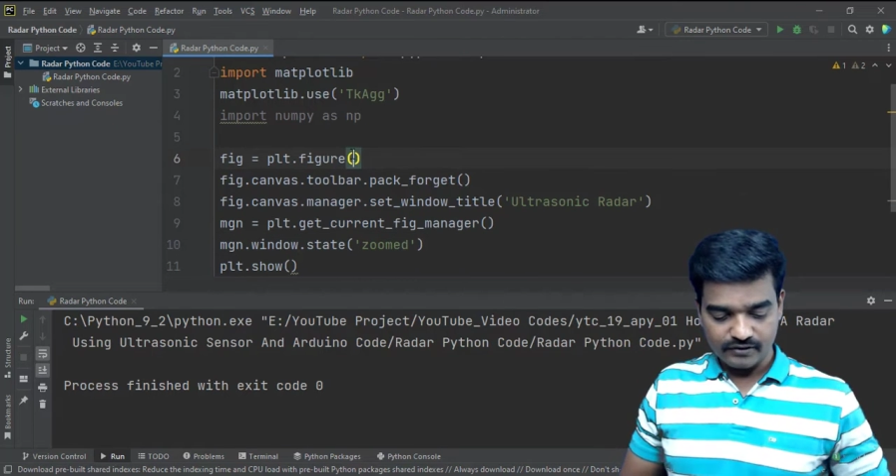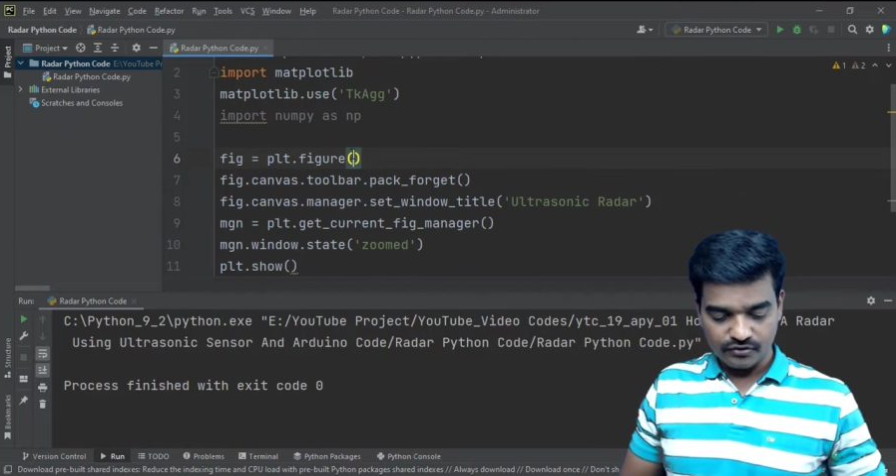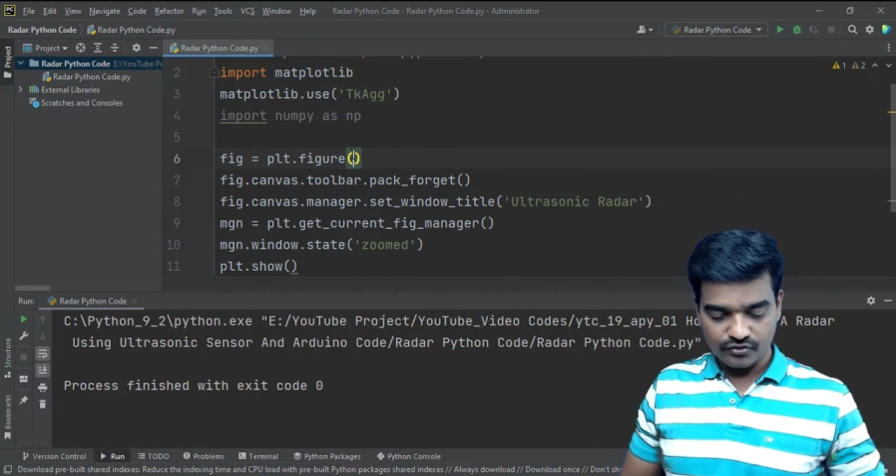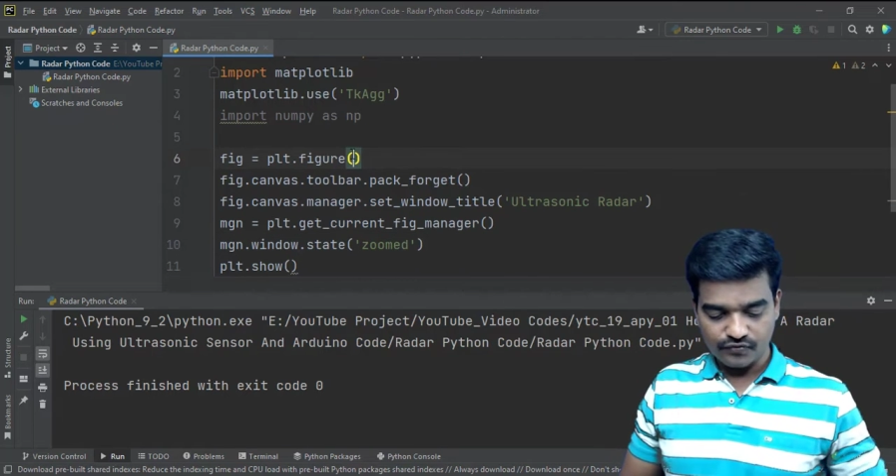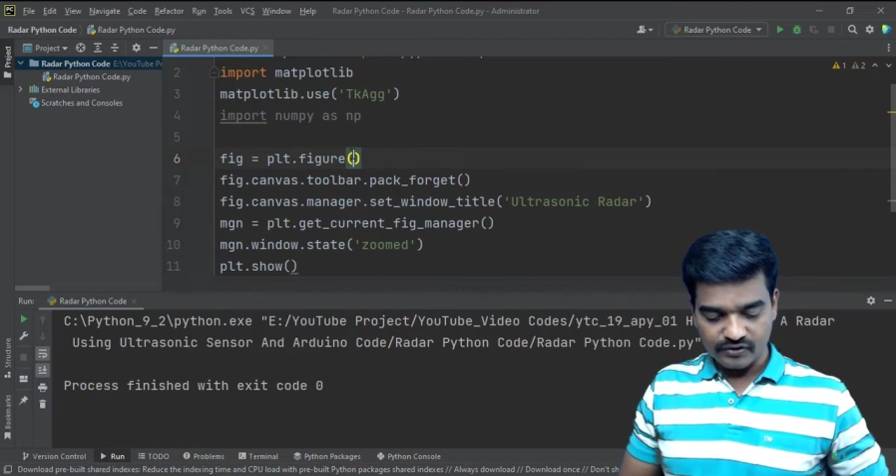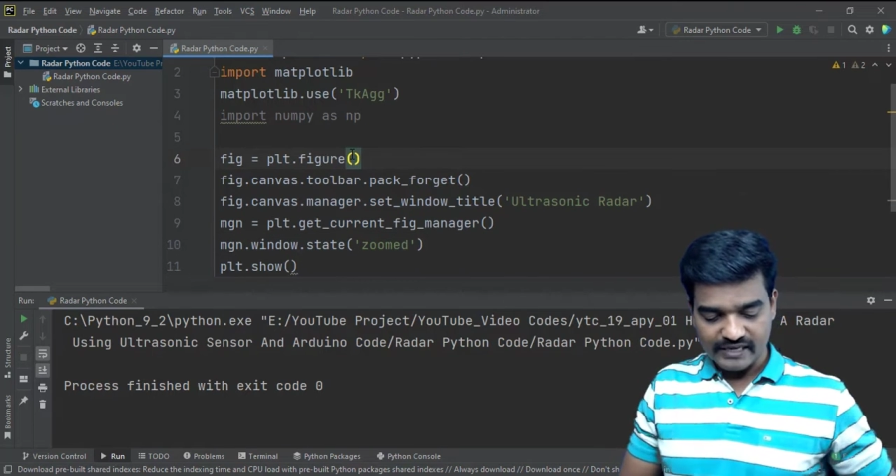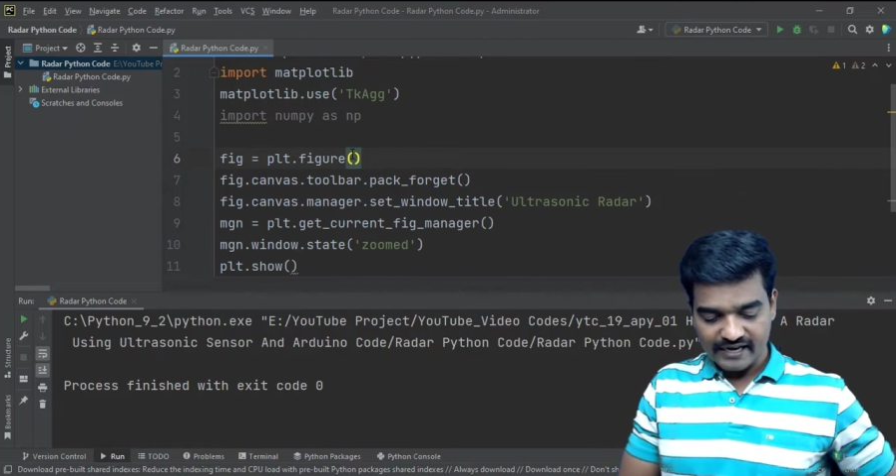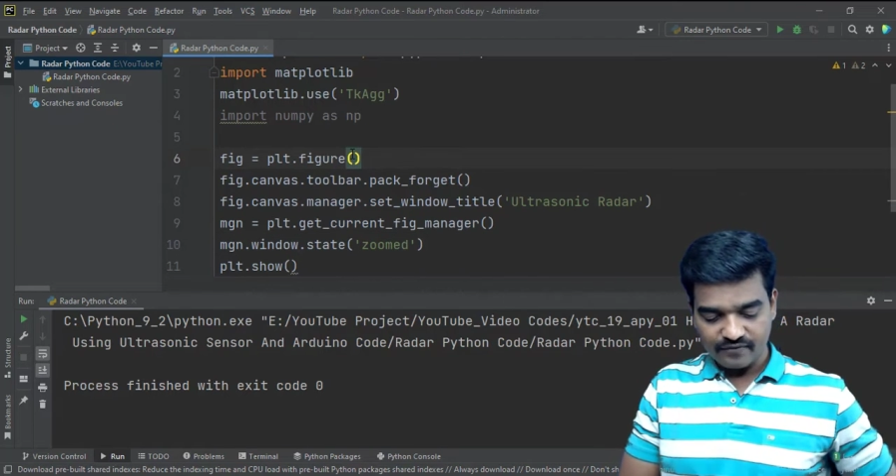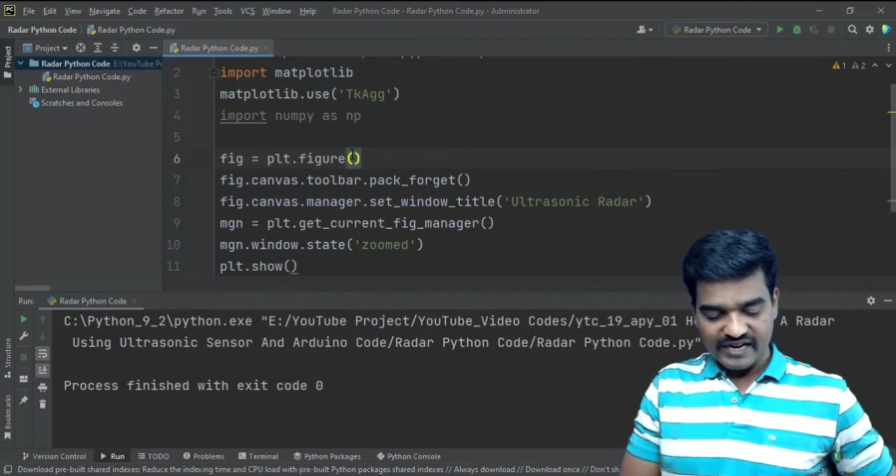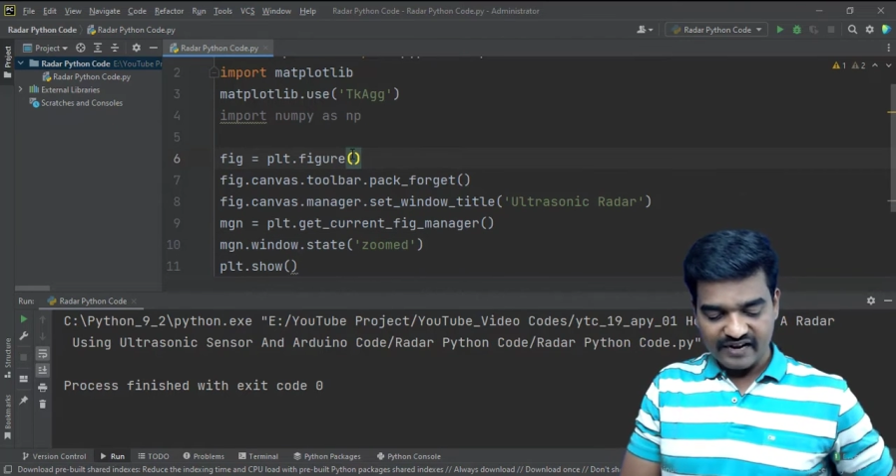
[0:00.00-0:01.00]
for that we
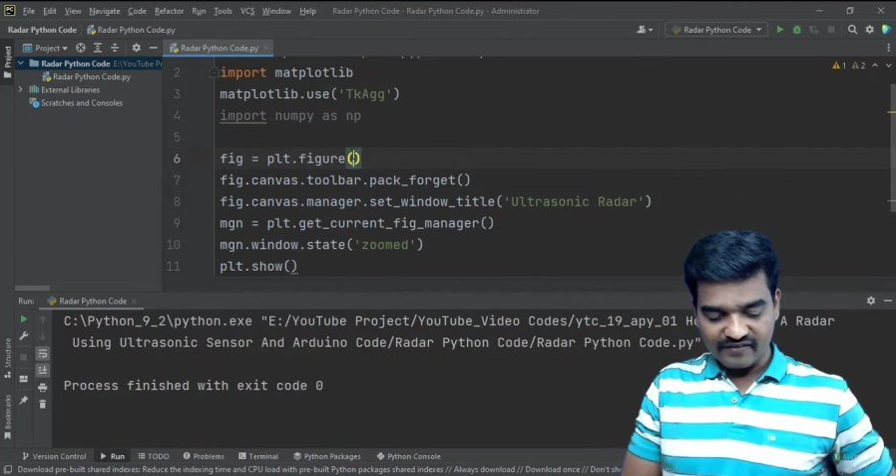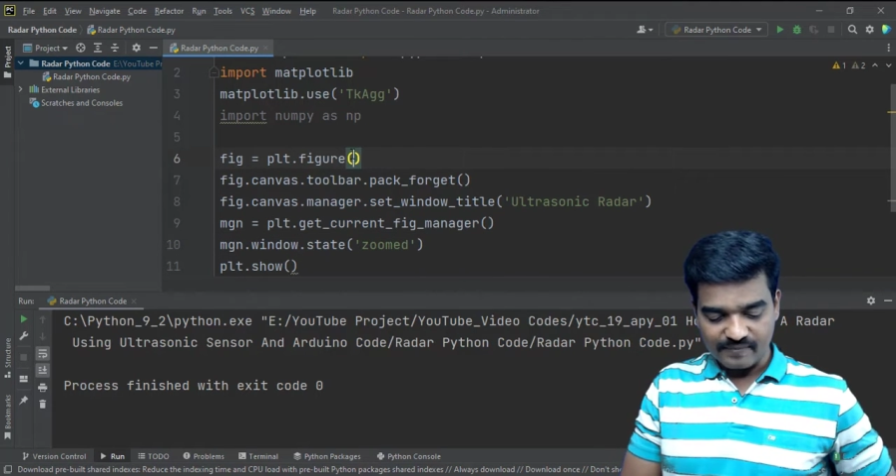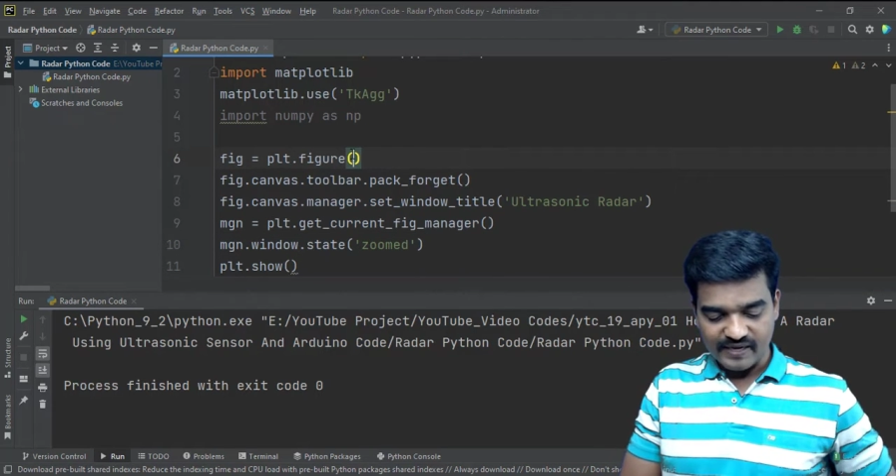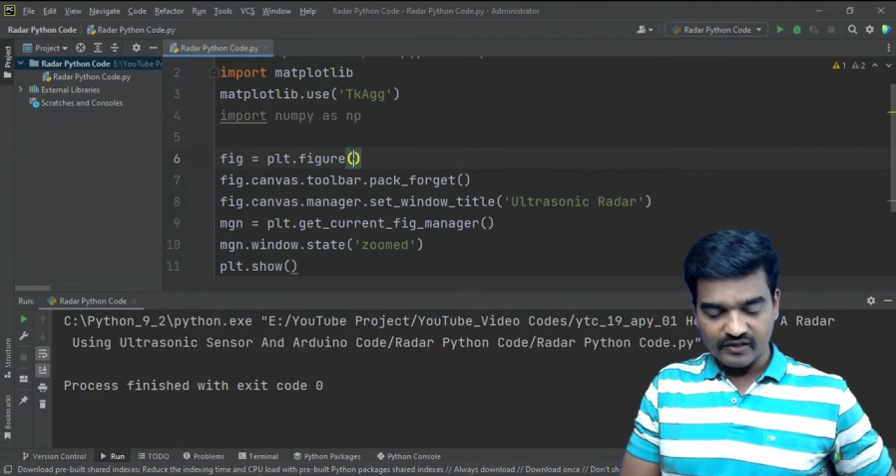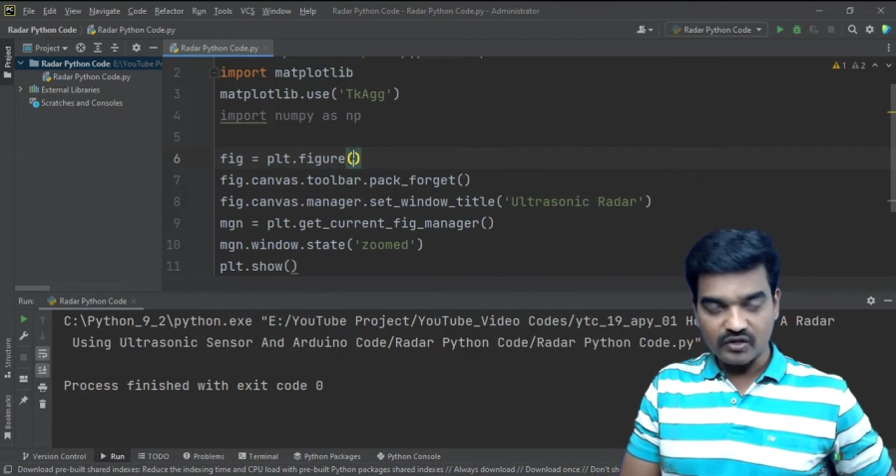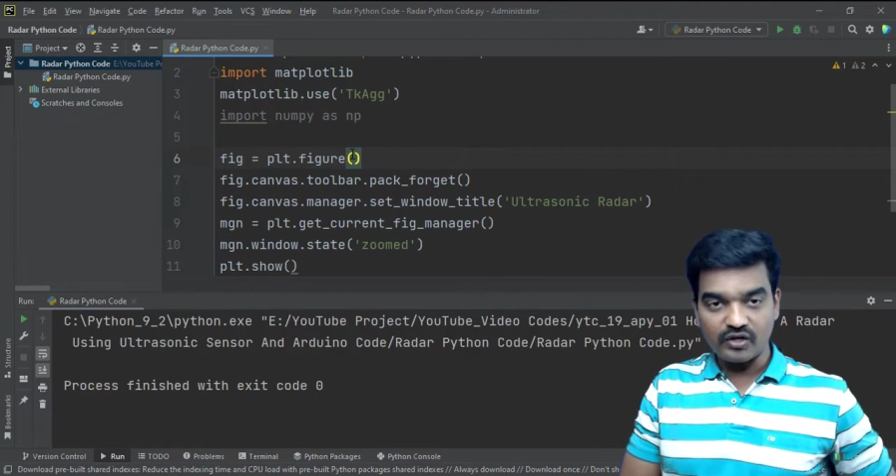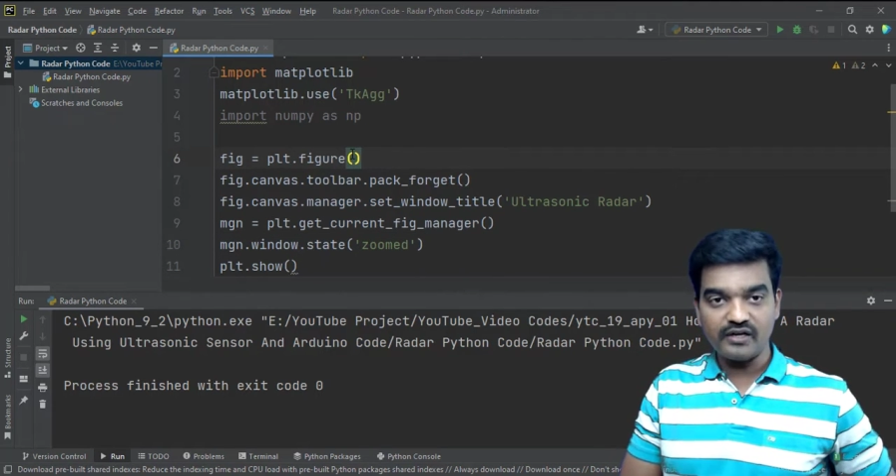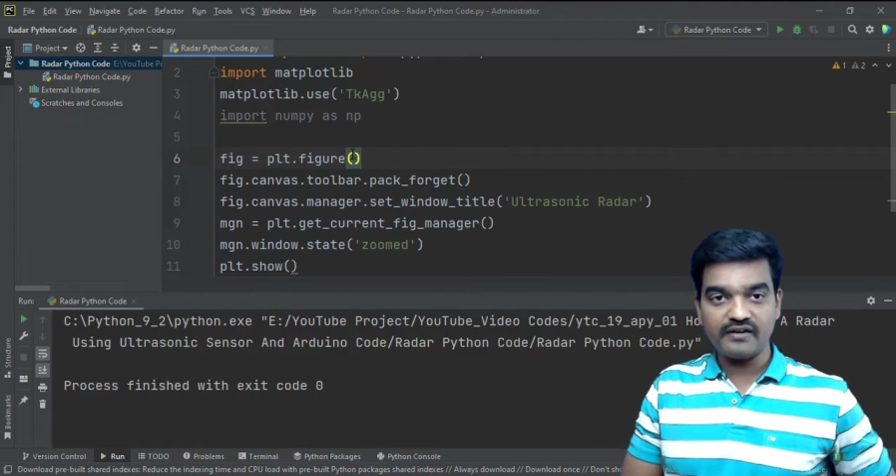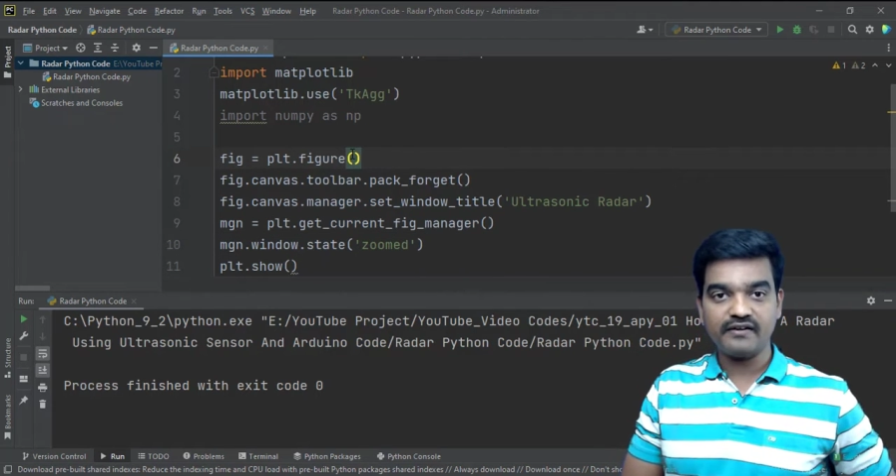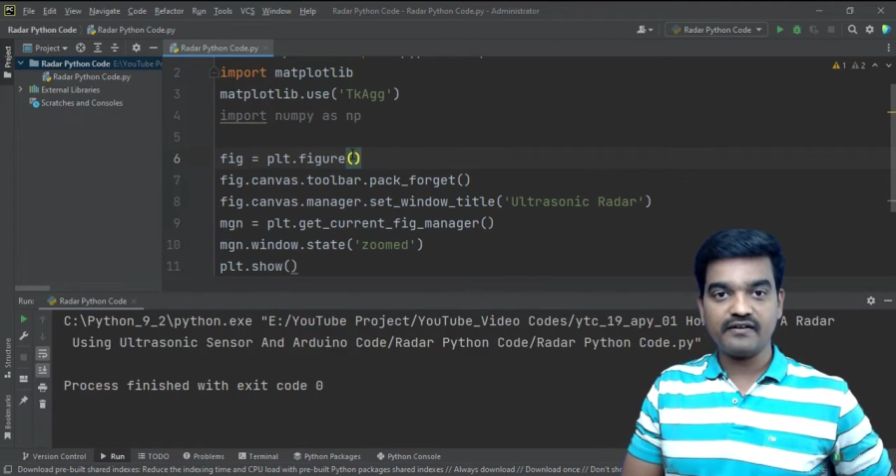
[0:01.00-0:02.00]
have command called
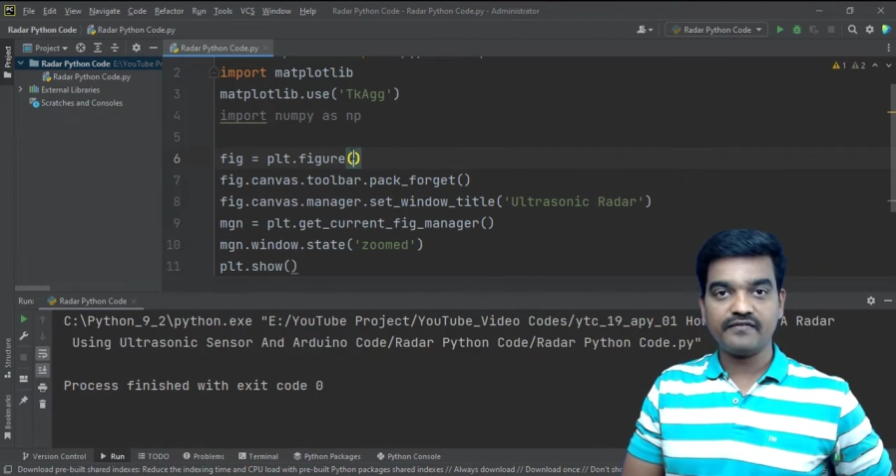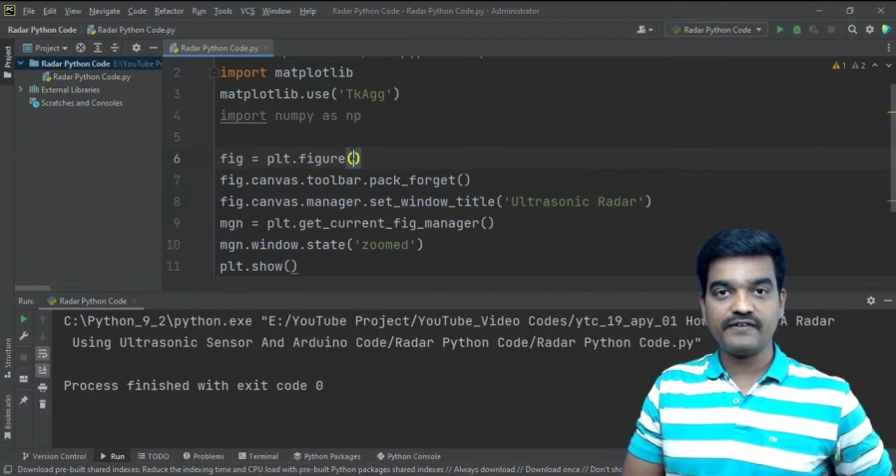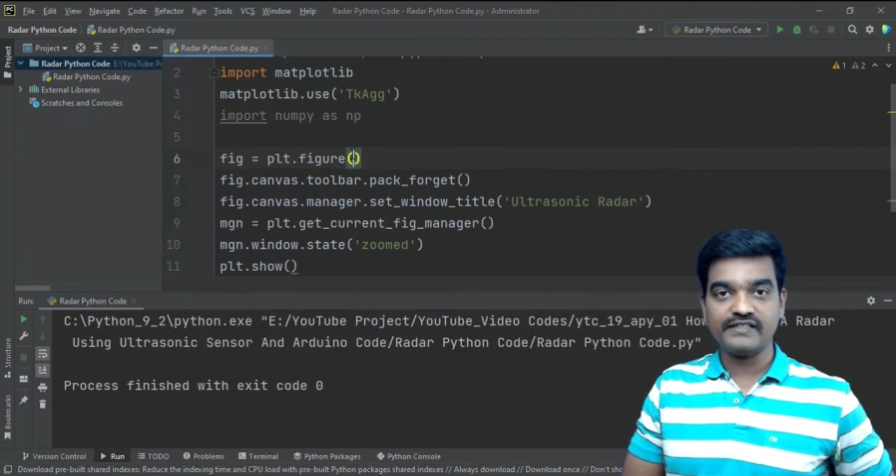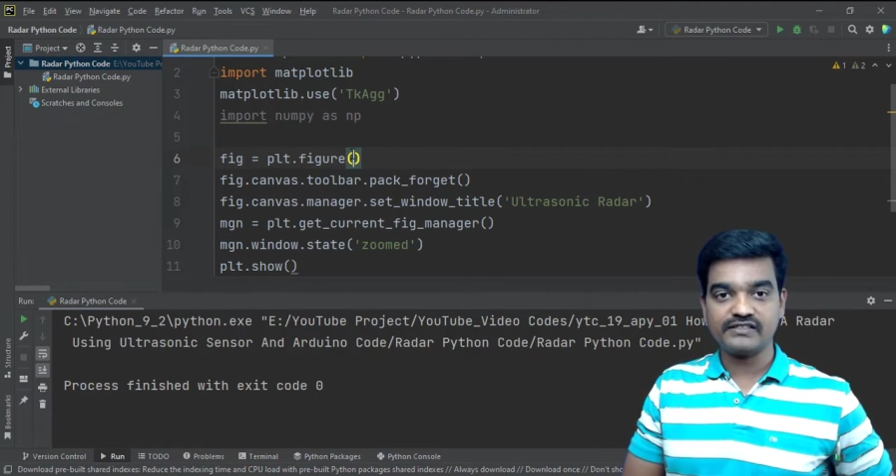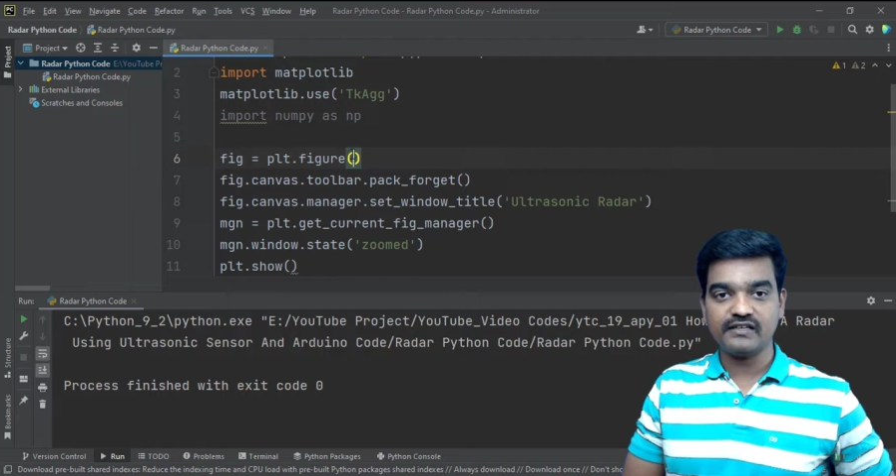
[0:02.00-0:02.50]
face color.